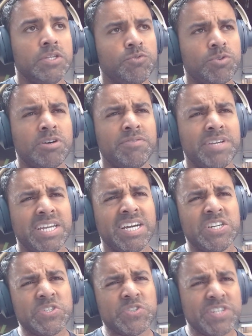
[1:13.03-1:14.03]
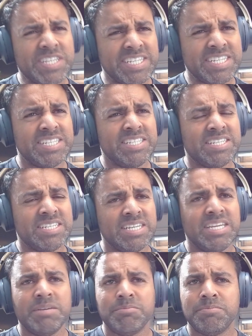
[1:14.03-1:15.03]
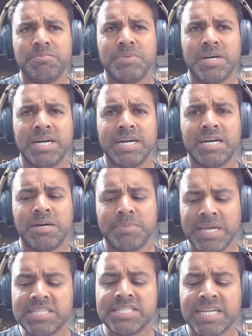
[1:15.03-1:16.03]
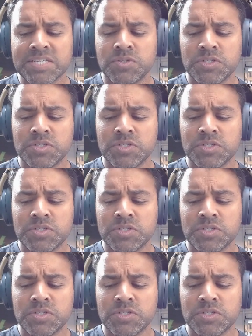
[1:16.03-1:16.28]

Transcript: 12800 HX,